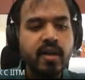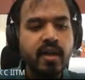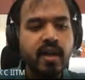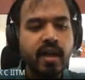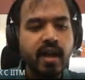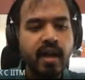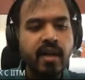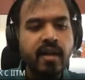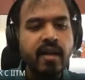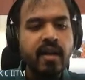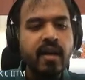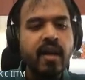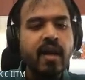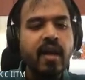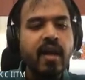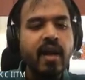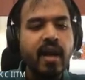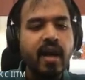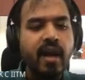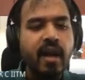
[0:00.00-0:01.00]
right?
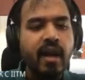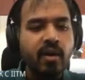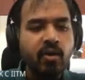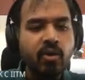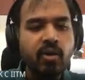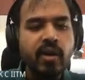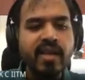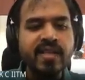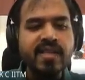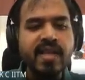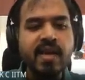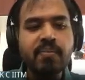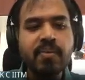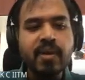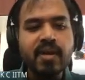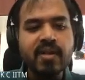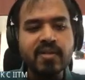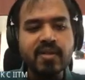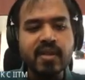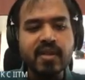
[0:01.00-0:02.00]
A good
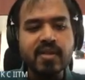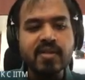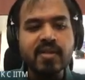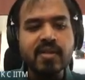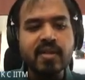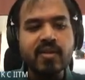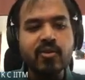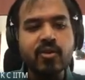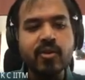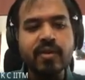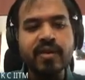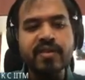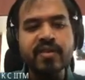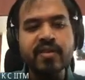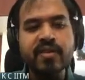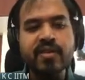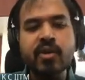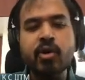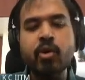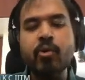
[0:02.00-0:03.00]
example is this. So this
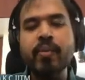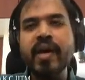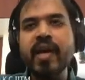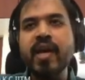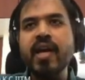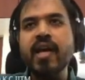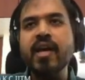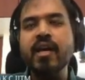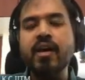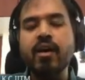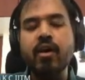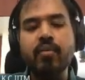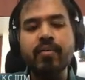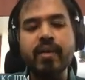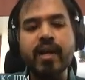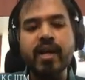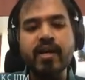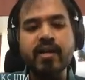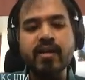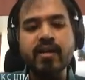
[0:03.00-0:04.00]
is the omega
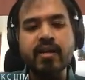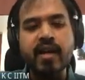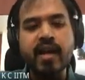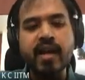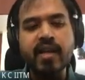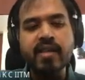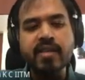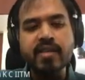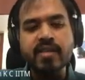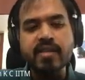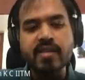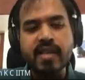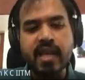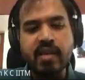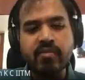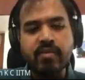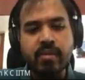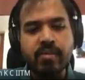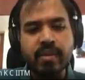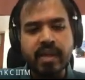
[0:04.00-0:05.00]
operator, right? This is
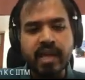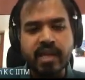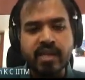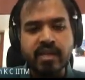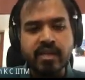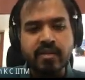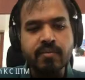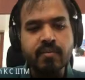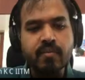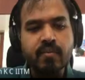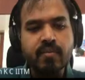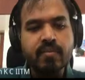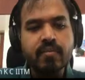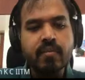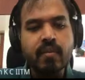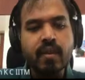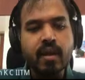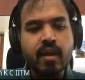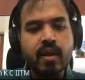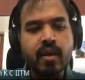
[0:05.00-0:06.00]
self-application.
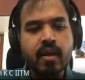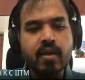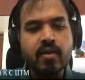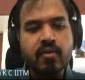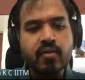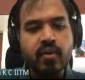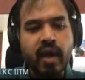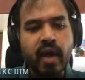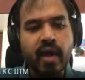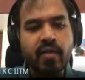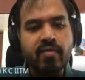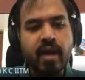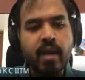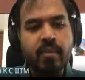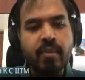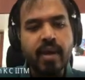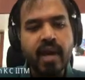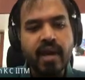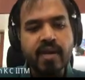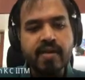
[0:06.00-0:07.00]
So I have
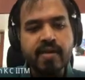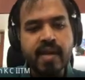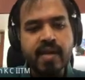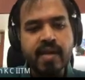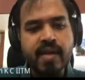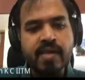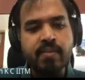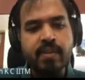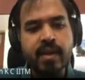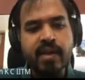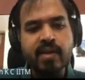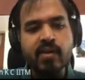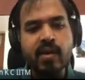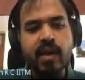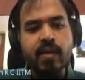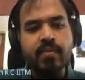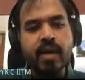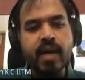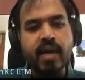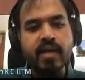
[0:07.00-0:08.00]
lambda xx applied to
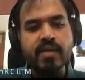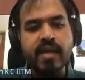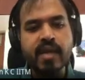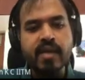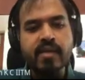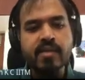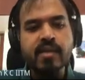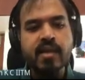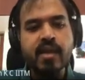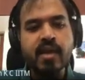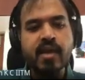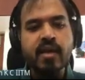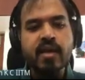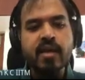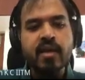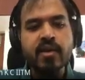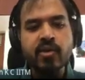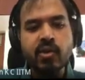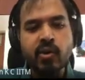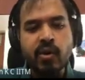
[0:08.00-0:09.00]
lambda xx.
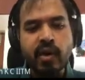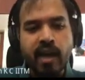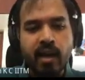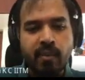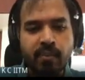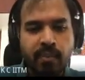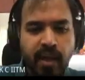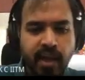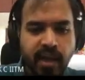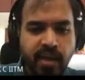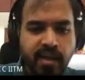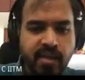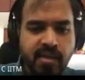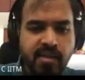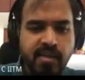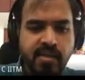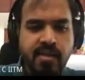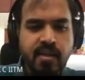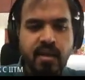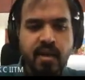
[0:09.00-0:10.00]
You can apply
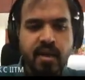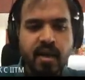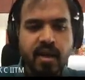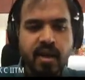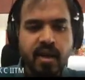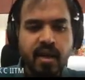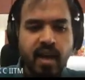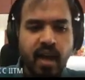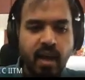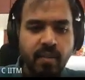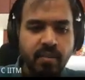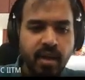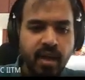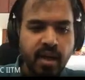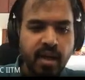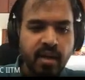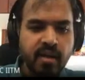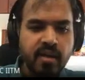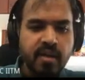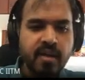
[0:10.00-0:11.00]
this
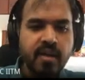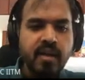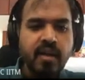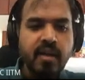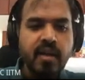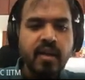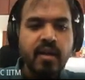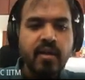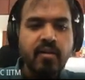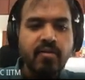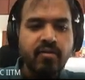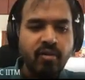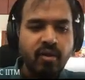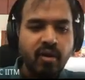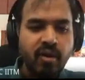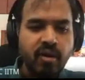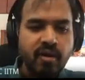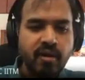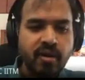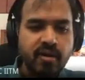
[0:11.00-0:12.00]
lambda
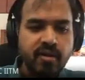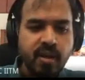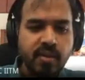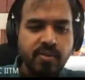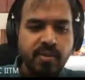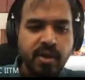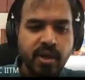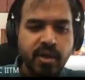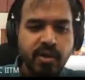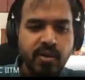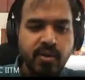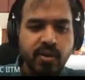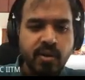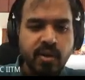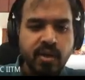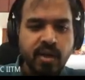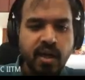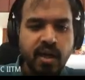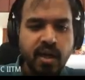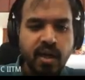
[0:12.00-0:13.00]
for substitute
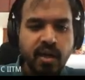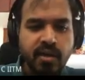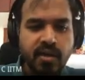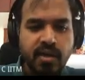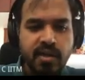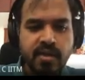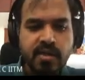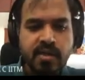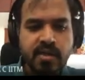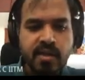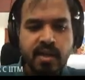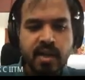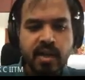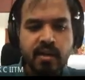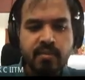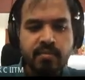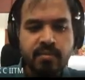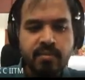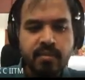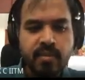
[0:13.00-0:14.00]
this
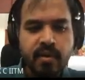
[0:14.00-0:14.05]
term